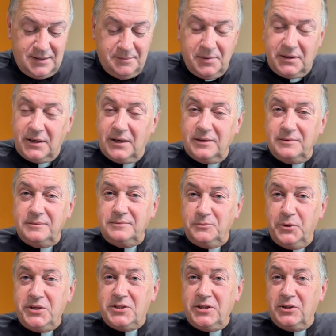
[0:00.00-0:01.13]
But then
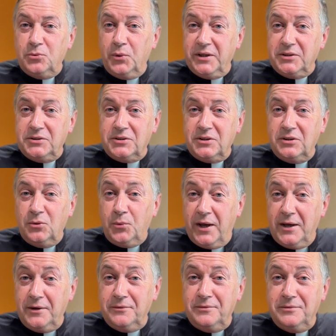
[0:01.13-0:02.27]
we see the winds and the
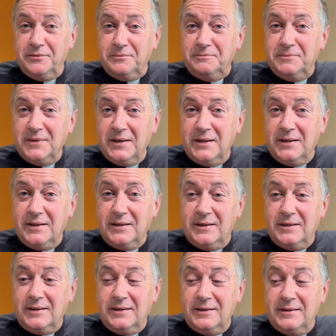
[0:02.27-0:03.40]
wave,
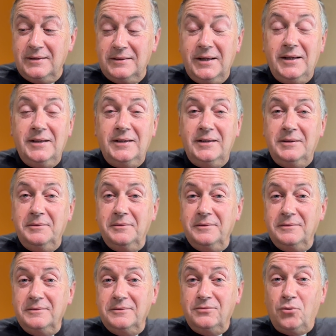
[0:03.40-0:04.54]
and they
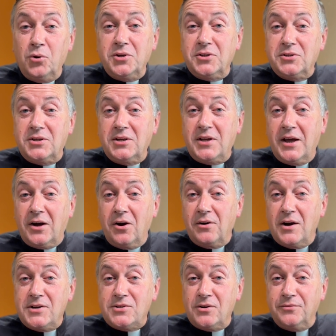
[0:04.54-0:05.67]
force us to take our
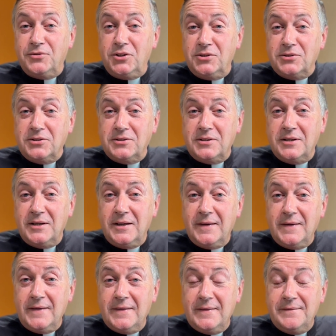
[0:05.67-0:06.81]
eyes off Jesus,
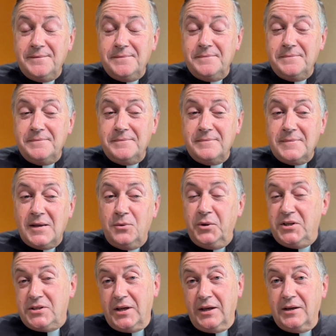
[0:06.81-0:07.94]
and we
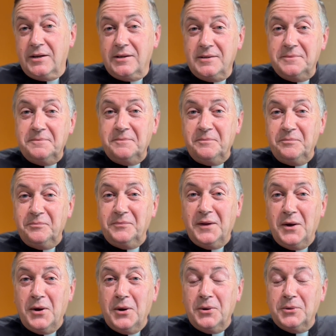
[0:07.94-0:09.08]
sink.
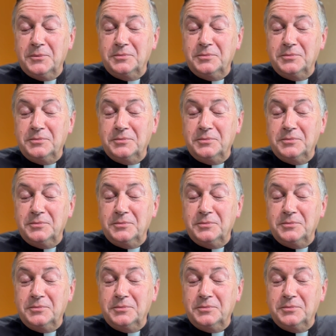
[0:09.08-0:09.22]
Oh.